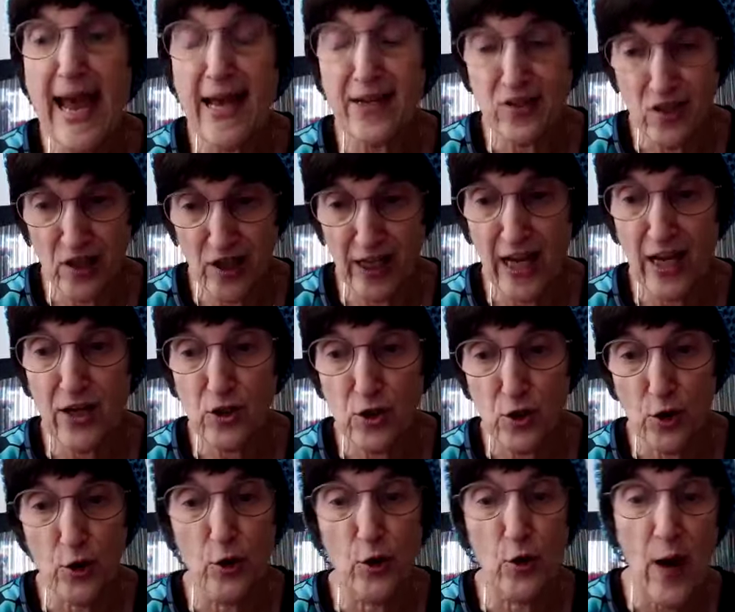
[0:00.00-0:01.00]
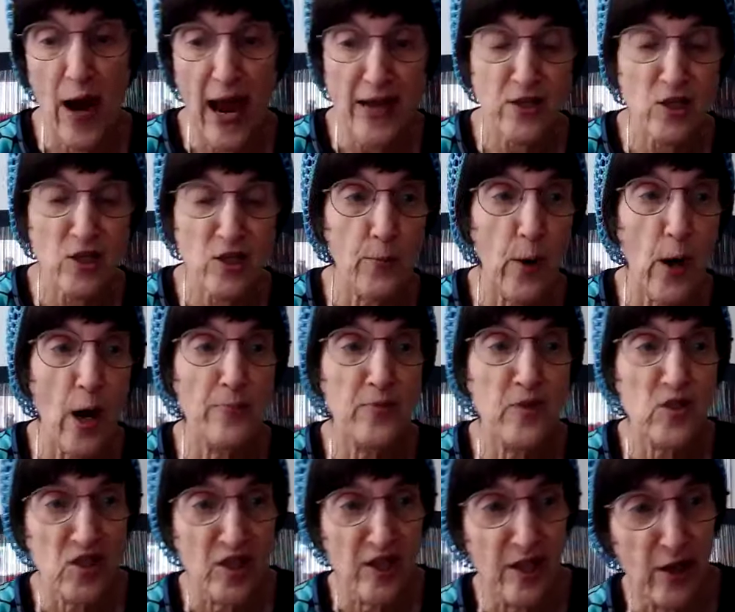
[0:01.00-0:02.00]
ask the Guess Who, ask Bob
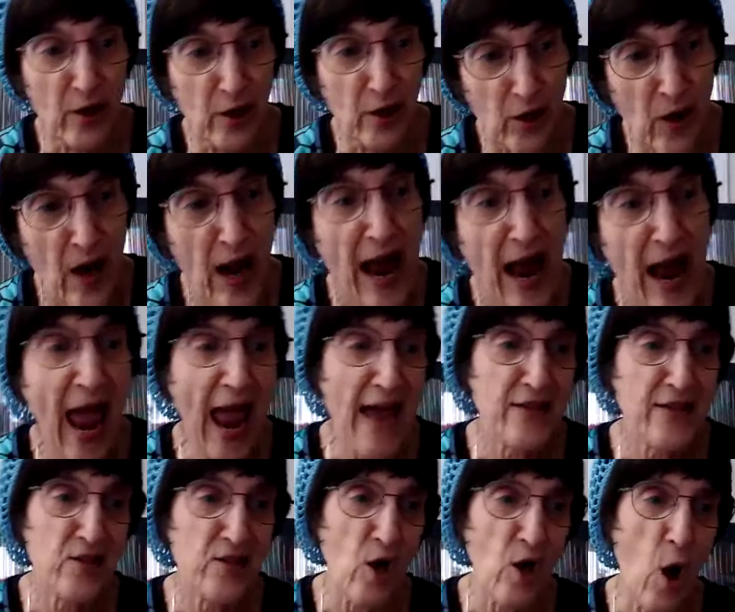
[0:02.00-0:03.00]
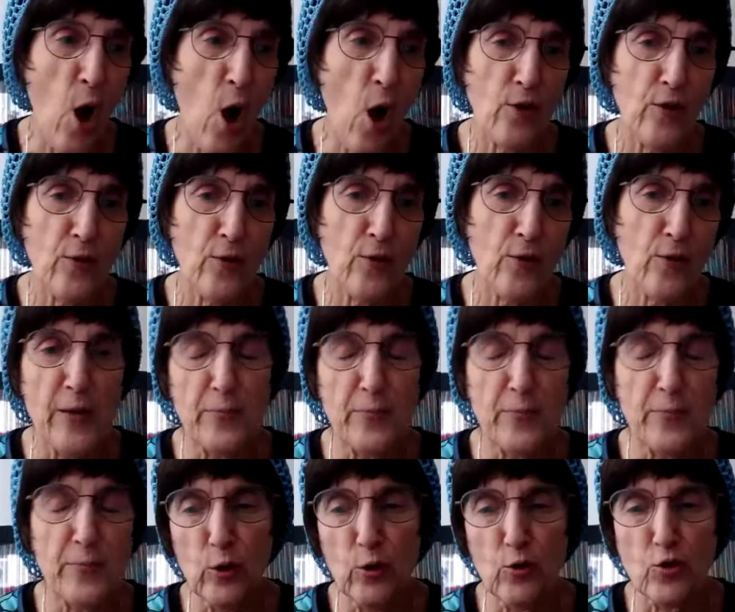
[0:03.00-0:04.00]
Seger, ask all the
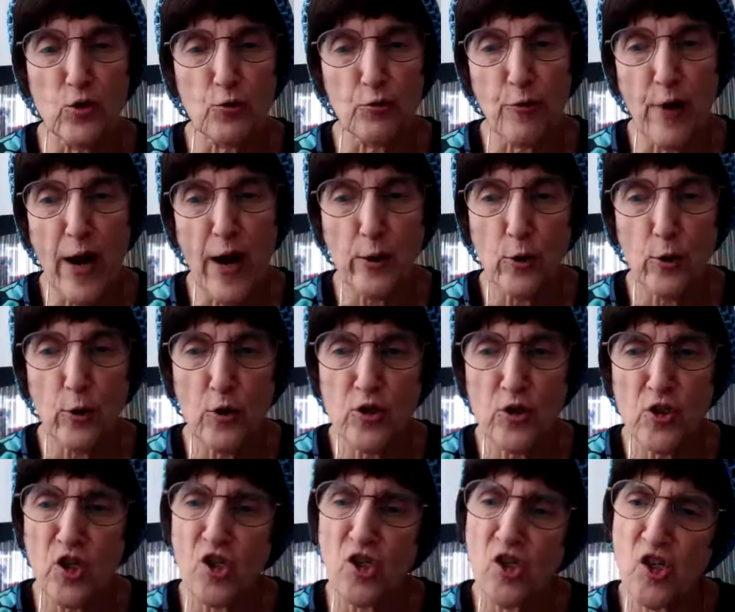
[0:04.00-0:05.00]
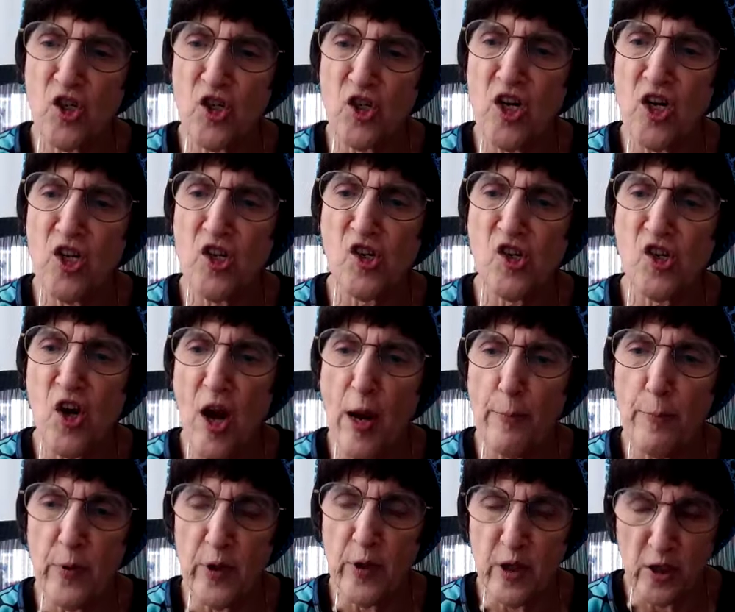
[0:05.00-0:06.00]
people whose records she
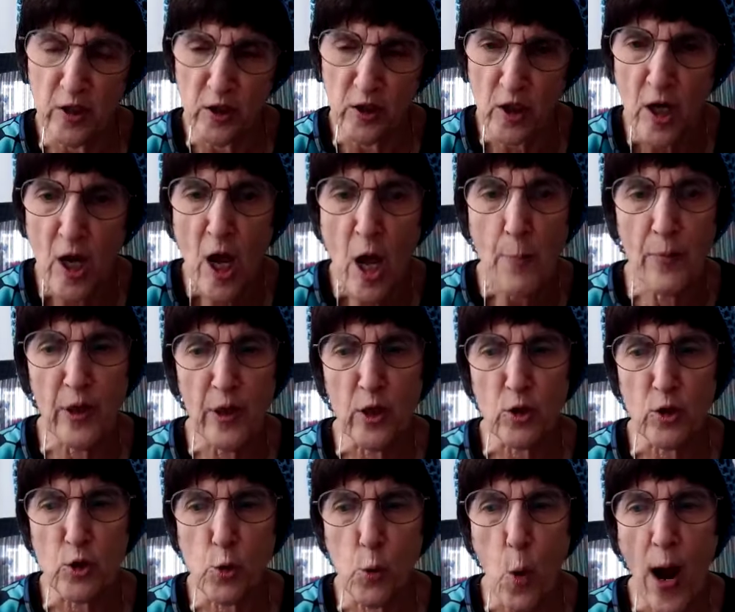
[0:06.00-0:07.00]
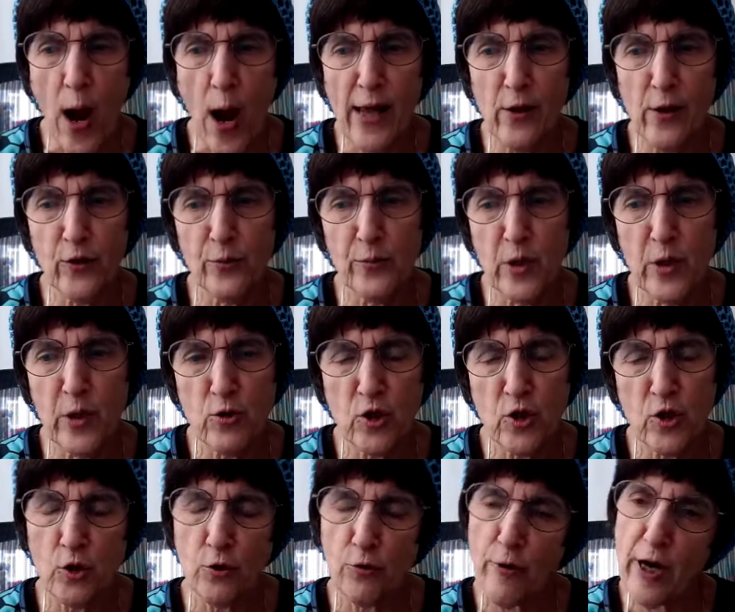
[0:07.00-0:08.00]
championed. Because while the
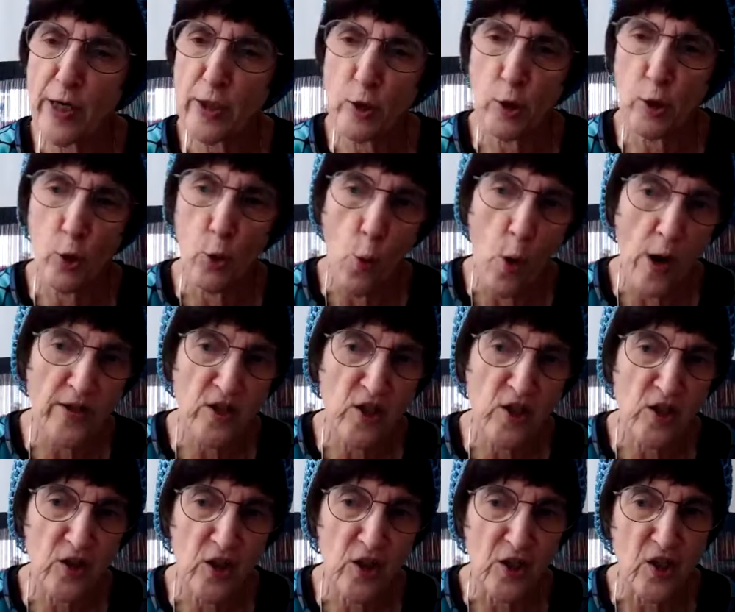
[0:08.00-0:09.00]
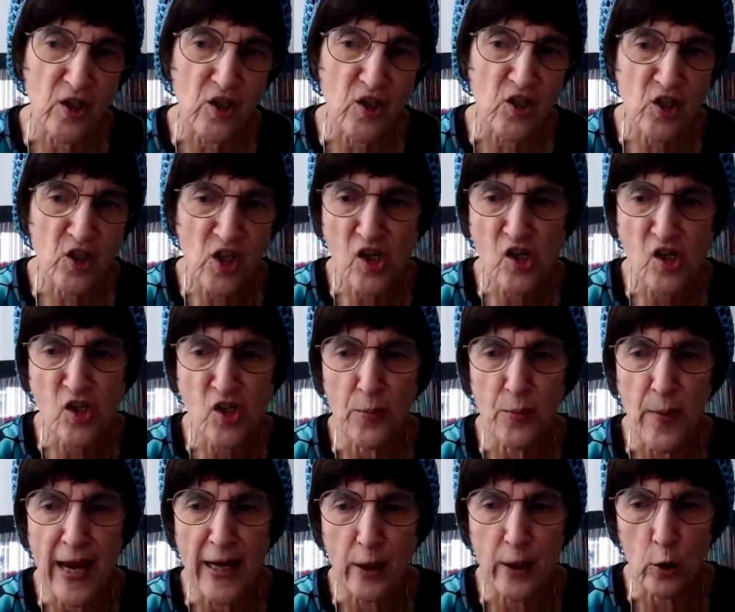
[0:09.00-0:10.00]
music director wasn't the
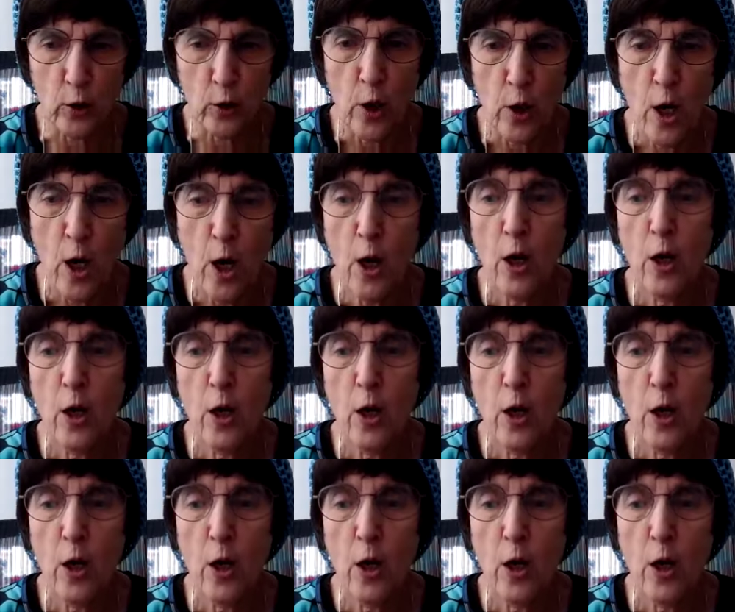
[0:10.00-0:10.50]
decision maker,